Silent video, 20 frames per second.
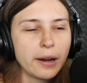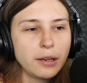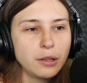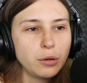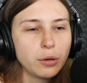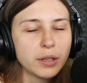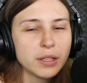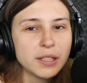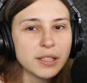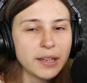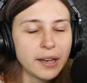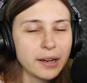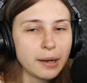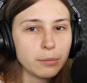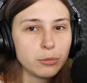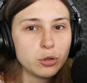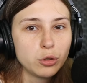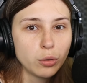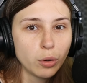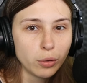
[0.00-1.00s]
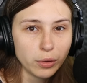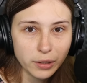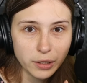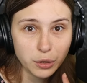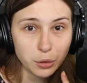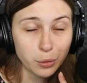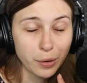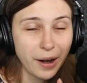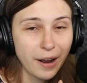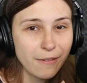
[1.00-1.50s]
then you can send them to only
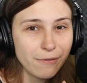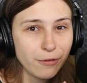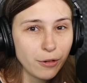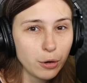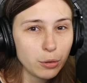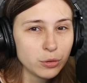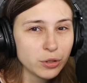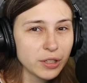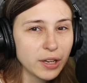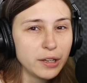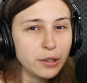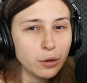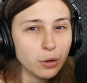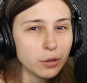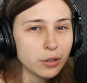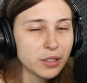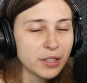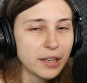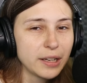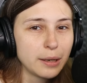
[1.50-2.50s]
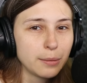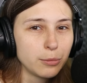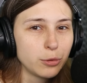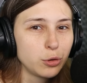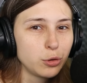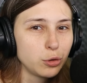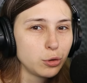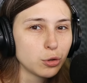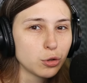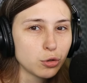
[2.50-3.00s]
your headphones and not send them
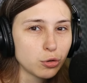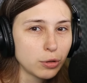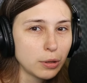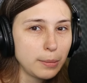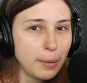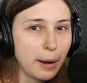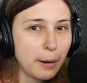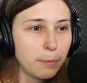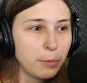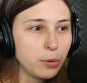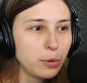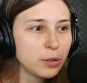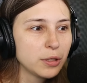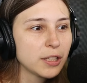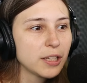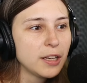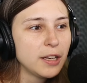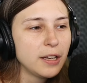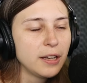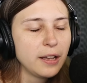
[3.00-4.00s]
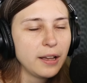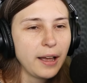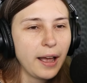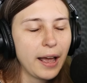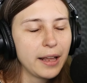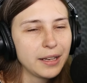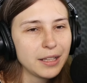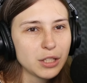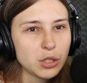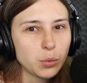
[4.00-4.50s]
to your stream output.
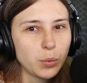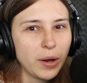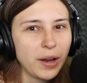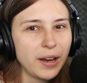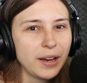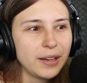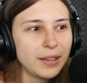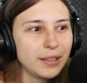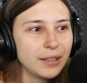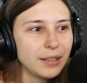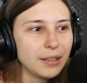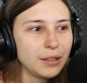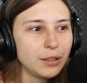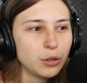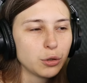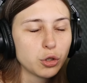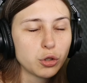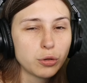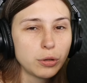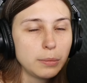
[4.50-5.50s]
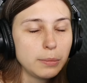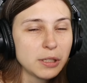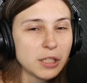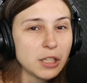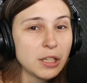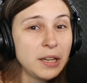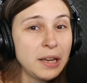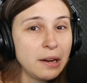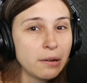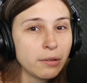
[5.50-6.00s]
And this way your stream
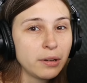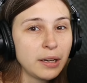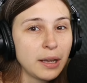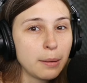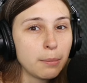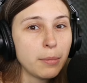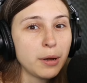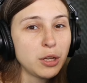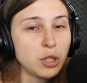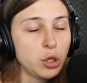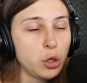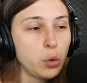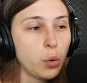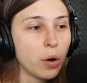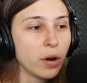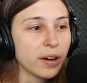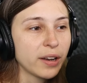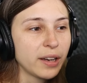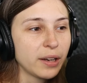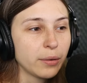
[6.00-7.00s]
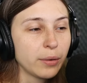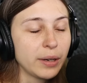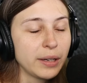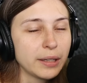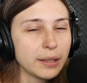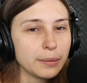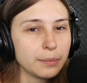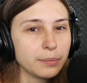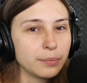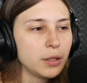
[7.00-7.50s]
isn't hearing them, but you are hearing
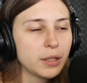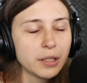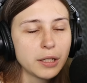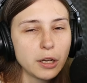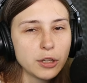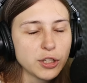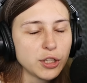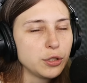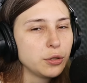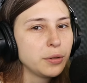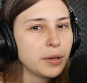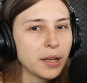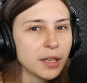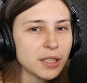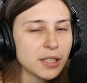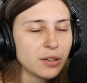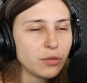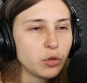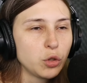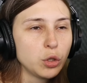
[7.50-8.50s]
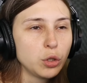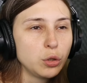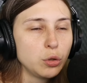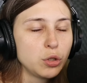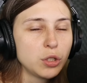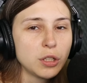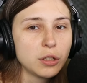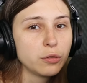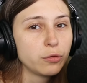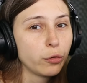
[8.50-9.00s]
them. You can also do this if you're
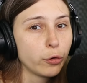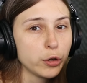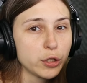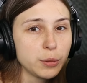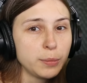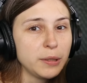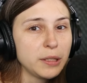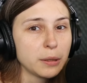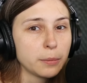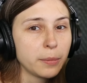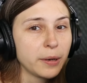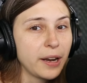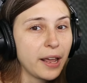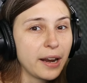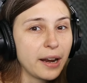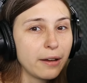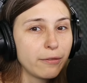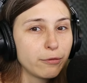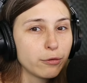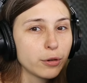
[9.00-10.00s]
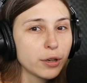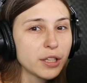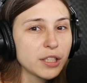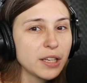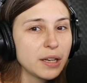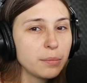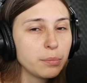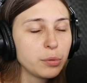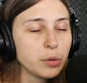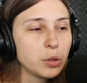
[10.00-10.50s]
using Voicemeeter Banana, for
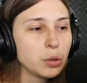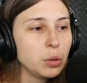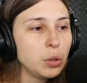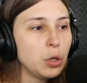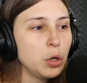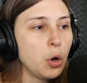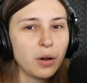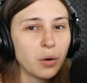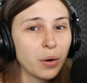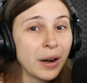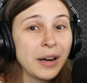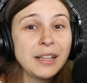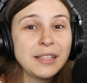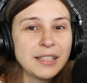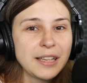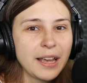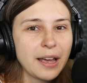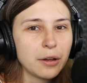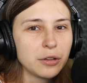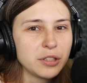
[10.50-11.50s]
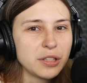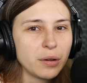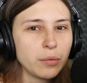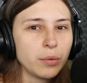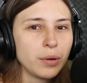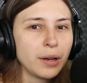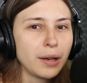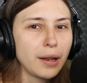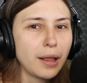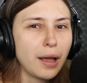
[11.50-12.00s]
example, or anything else that
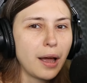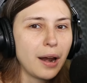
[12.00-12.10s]
will